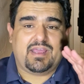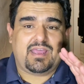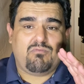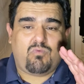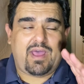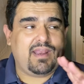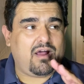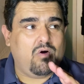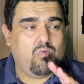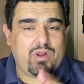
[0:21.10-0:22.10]
It went
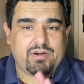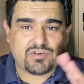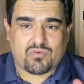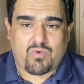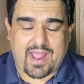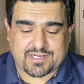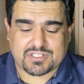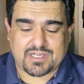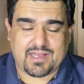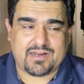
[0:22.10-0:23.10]
a weird
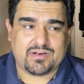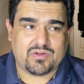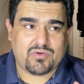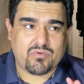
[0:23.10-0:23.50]
direction.